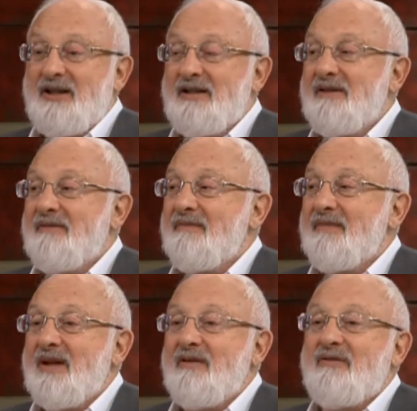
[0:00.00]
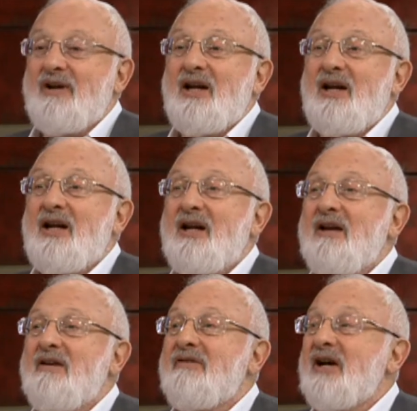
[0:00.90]
even gathered money for
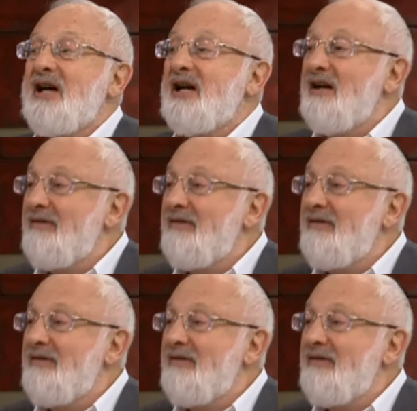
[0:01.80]
this,